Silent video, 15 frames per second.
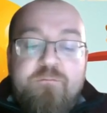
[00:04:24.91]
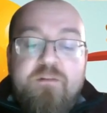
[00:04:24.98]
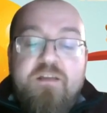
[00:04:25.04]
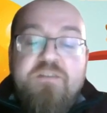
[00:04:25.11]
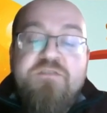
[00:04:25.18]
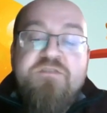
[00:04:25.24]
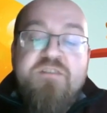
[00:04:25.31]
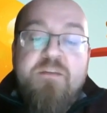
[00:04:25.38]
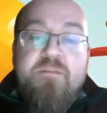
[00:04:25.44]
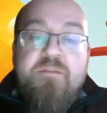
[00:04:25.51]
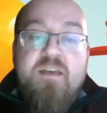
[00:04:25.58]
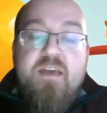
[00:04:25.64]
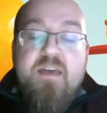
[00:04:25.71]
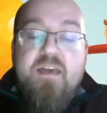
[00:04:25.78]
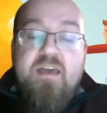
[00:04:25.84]
relationships
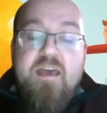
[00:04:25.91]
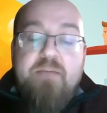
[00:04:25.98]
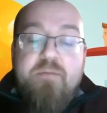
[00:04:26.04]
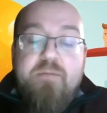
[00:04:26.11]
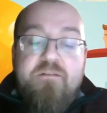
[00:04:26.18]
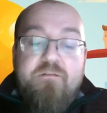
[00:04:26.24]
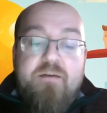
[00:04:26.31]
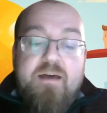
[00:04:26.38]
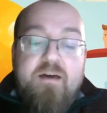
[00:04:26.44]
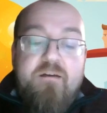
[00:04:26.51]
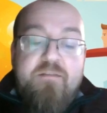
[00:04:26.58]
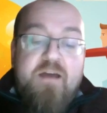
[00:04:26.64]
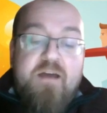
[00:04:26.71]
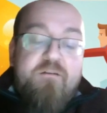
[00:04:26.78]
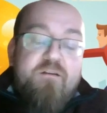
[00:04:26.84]
and mental
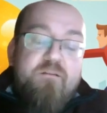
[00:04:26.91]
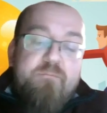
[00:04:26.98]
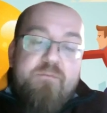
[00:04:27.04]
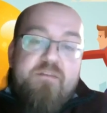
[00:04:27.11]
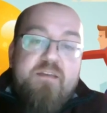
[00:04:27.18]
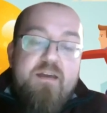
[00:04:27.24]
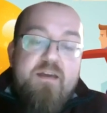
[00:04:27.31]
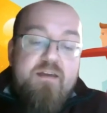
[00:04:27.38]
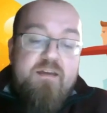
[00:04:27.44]
health outcomes.